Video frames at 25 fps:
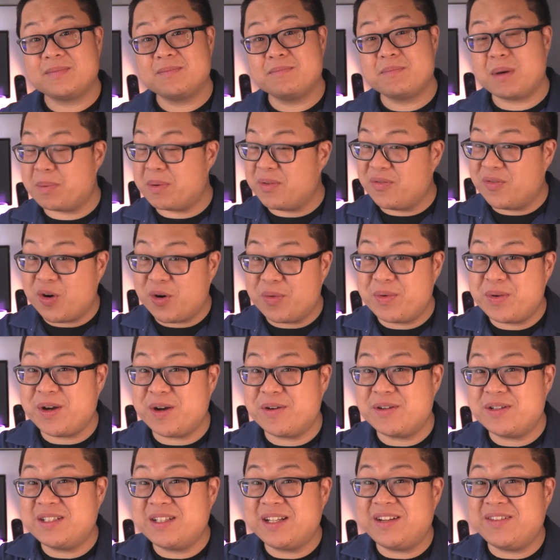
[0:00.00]
But before we go
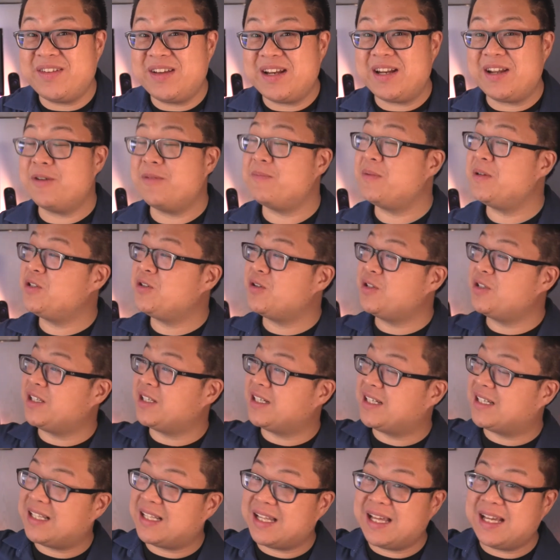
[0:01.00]
into the video, be sure to
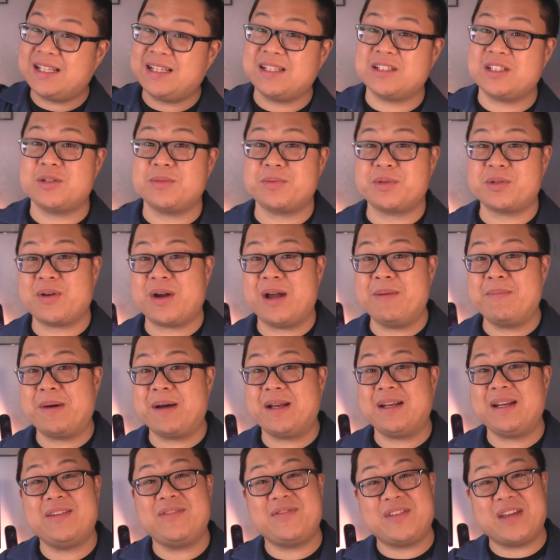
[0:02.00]
click the subscribe
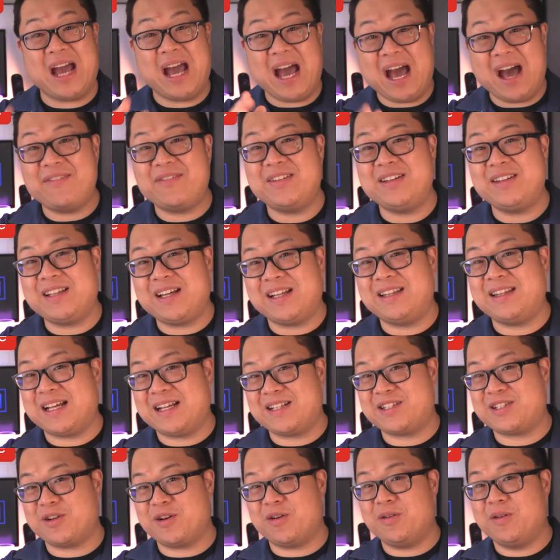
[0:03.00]
button if you haven't done
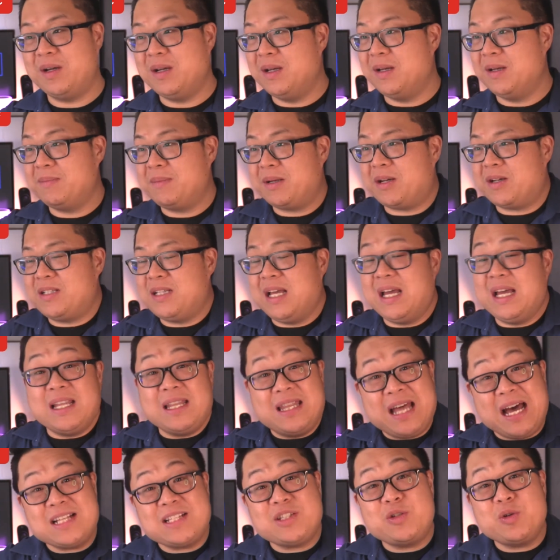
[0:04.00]
that so, because
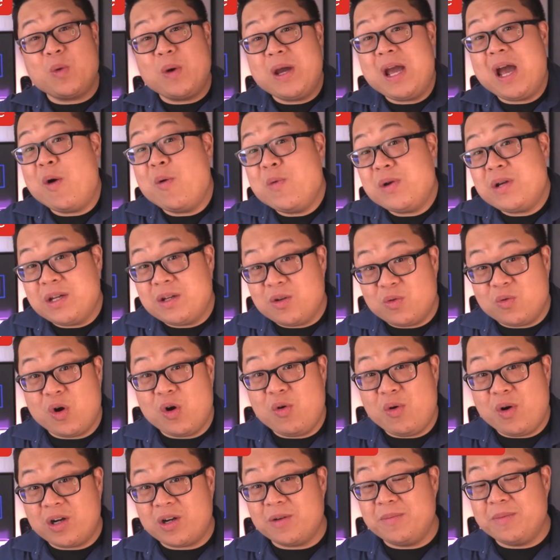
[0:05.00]
that's the way how we can
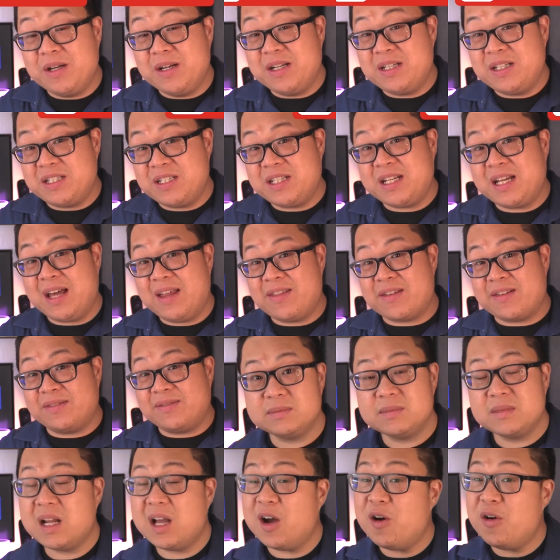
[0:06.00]
grow our community together.
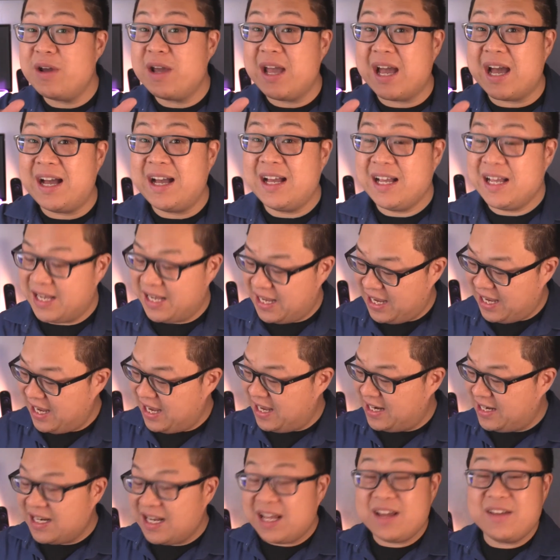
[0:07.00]
Oh yeah,
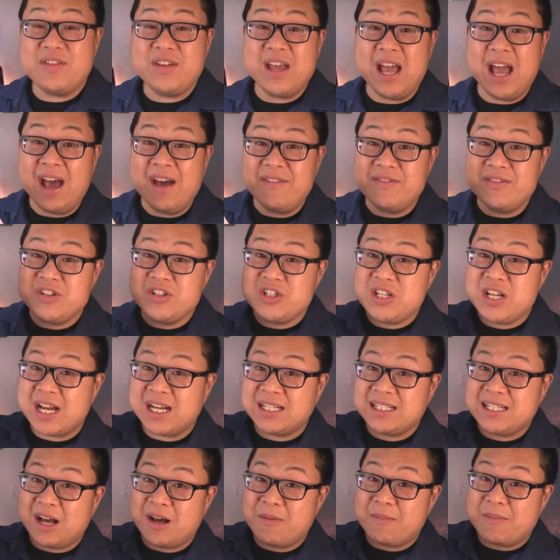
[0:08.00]
and if you haven't
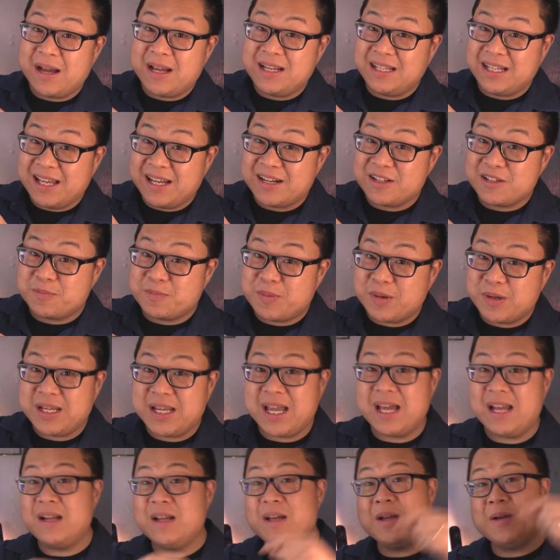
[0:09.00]
checked out my latest book
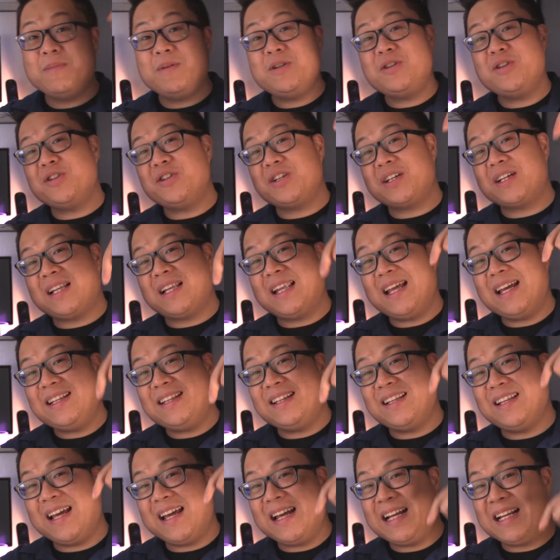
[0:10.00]
yet, be sure to click
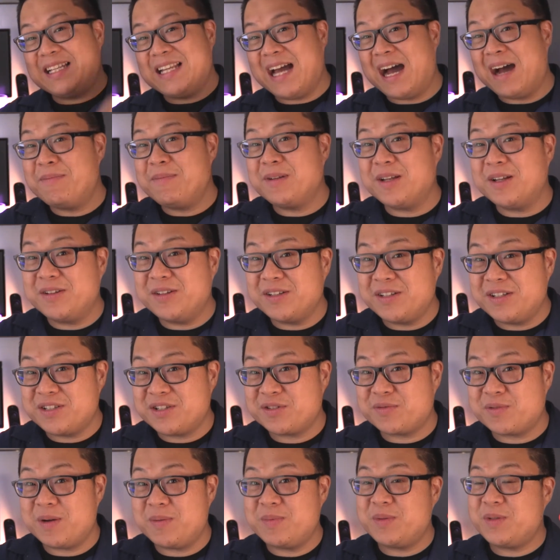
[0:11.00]
the link down below in the
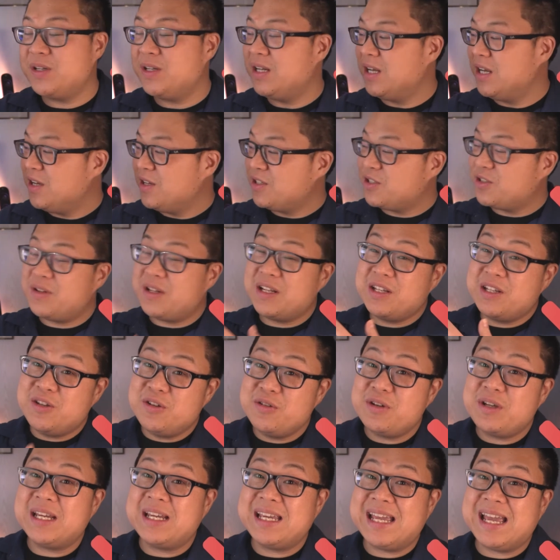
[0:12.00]
description so that you
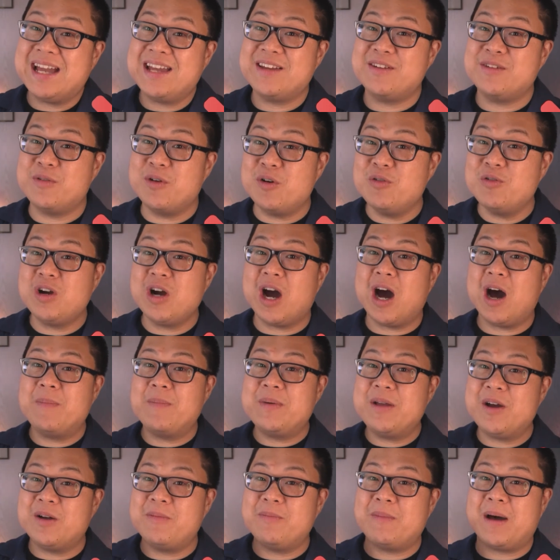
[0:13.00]
can get your own
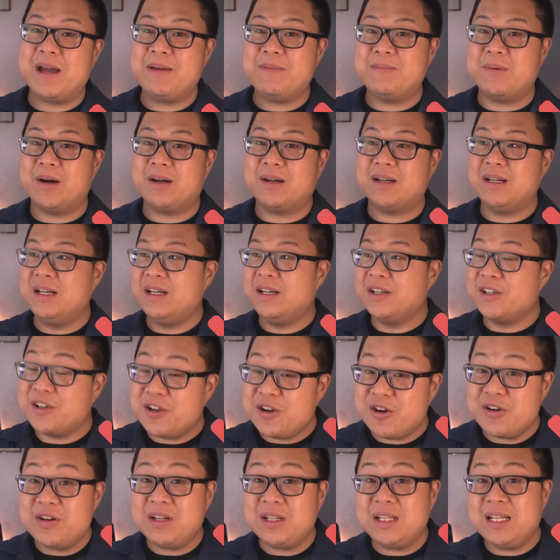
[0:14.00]
copy on my book.
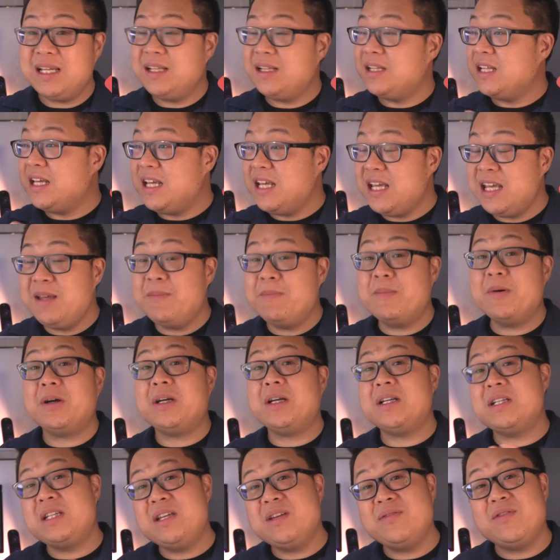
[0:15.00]
Currently, the ebook
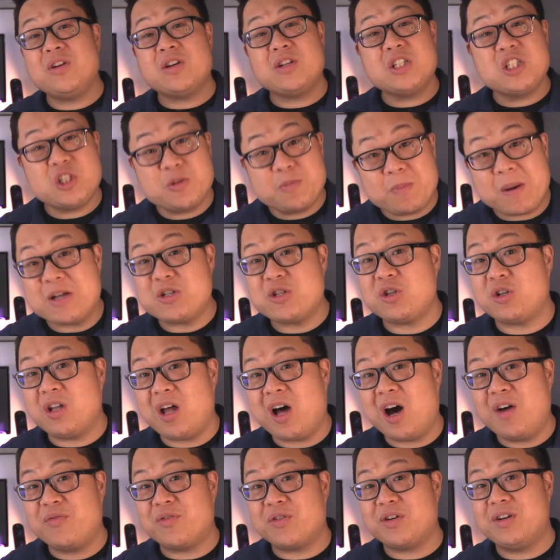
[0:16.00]
is even on special
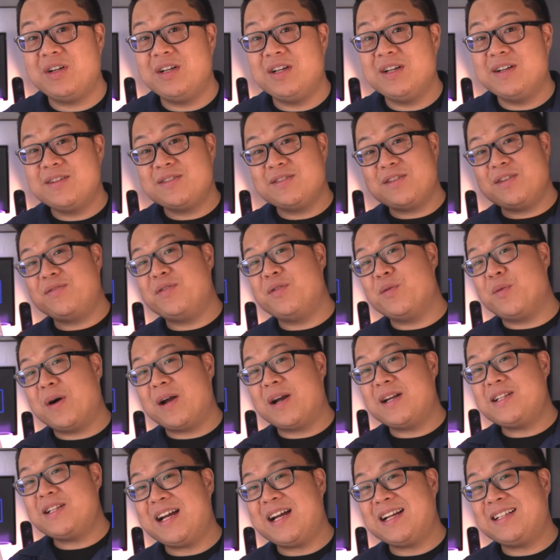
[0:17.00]
offer. So if you want
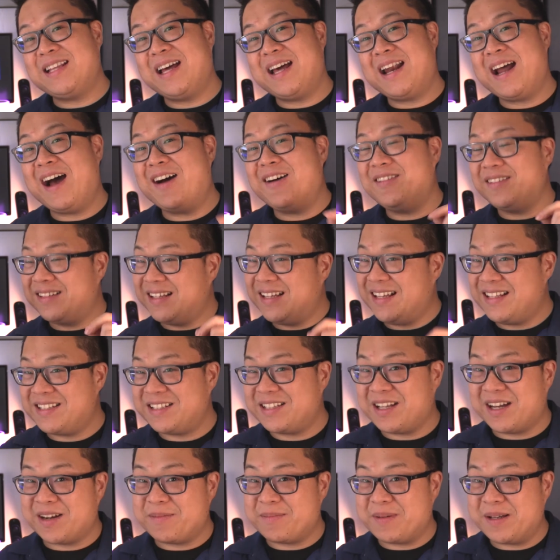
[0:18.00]
to that out, it's
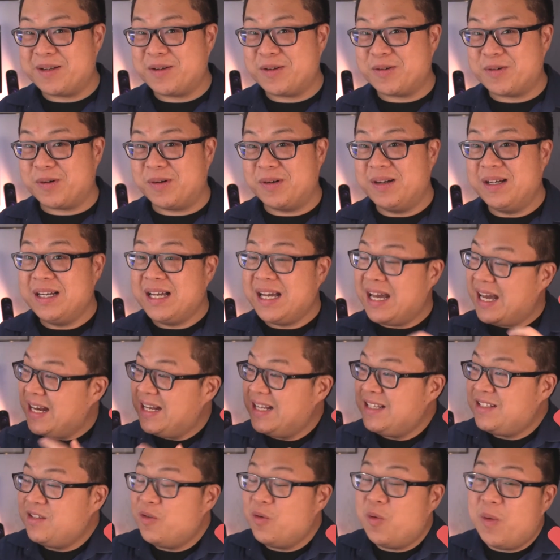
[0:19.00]
going to be cool. And
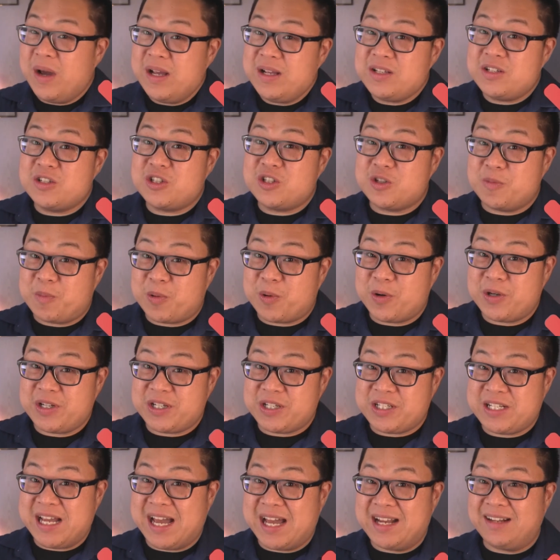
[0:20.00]
it's a way to support the
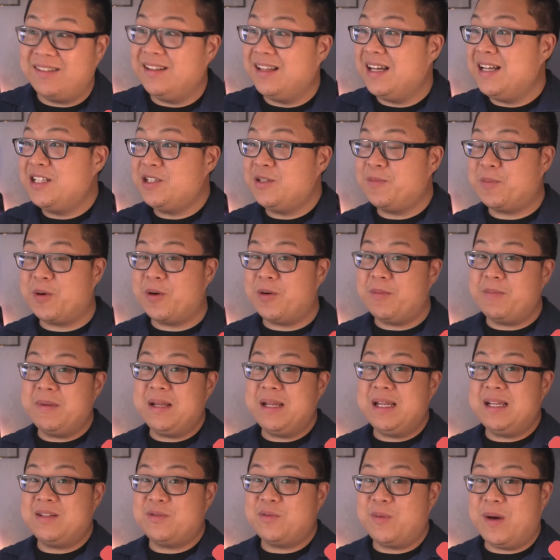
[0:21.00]
channel and support
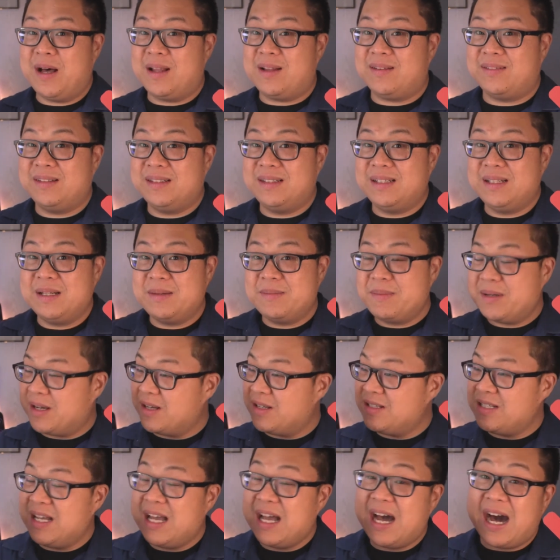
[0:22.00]
me as well.
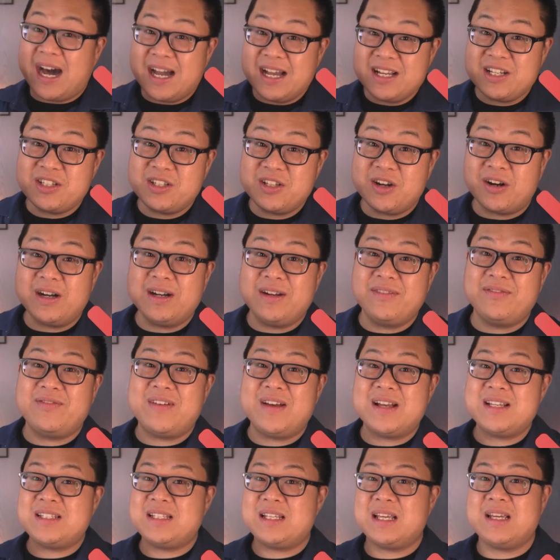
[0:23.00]
Because I started
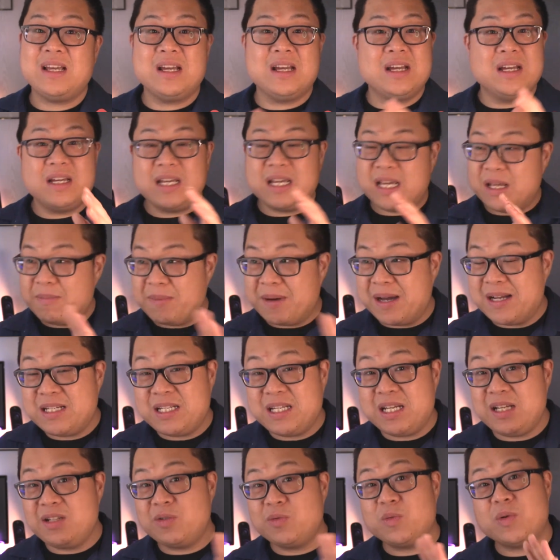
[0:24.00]
investing in my
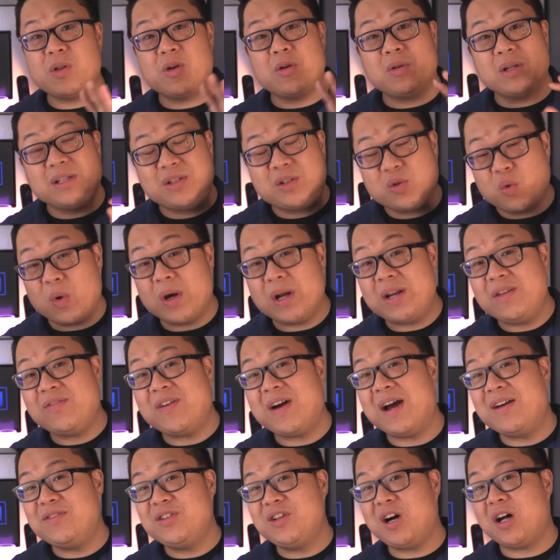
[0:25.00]
teens with only
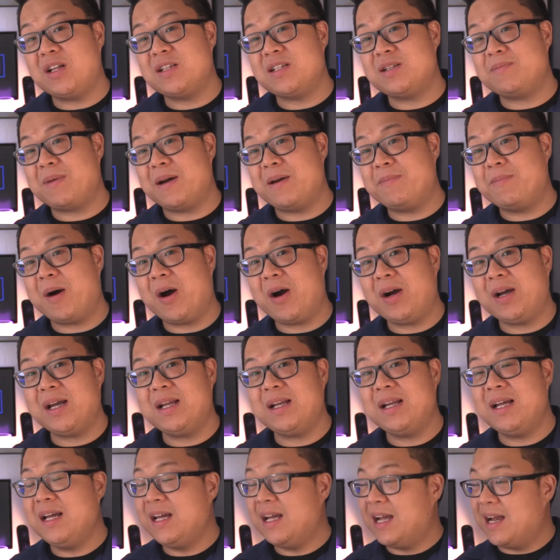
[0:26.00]
$25 in my
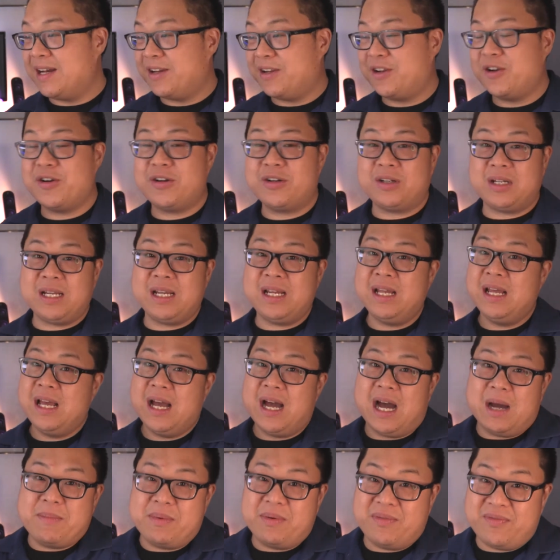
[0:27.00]
pocket. And currently,
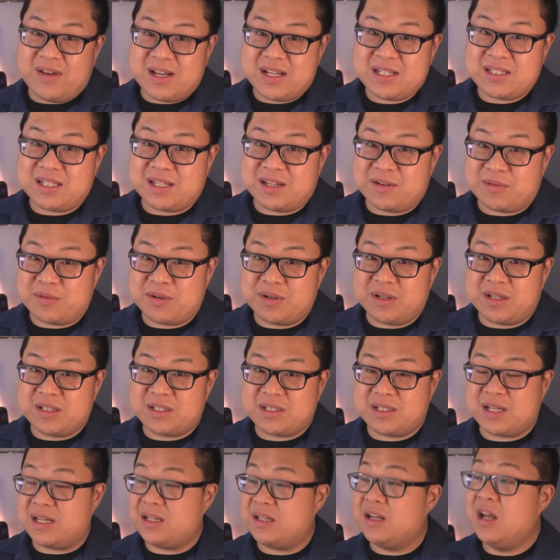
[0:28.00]
I'm investing in real
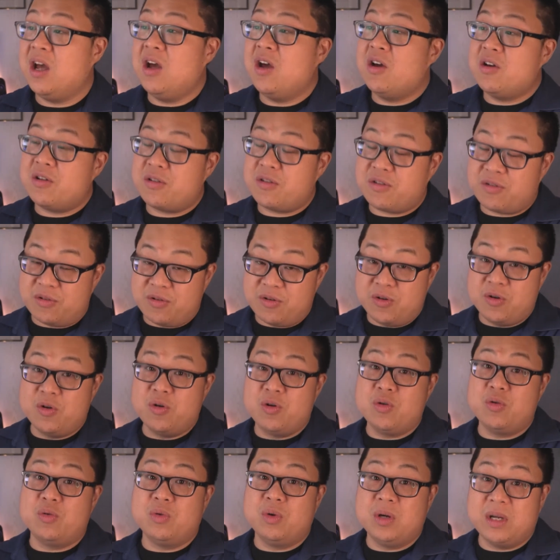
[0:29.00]
estate through